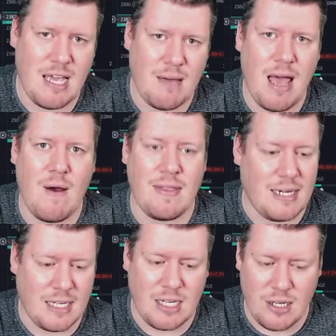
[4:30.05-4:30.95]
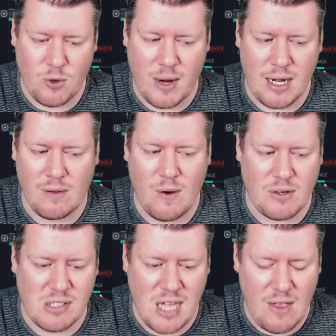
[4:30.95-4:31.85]
come out, and then it could create a
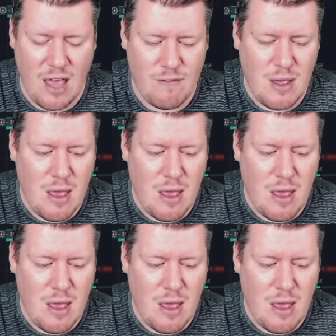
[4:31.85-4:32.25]
large sell-off.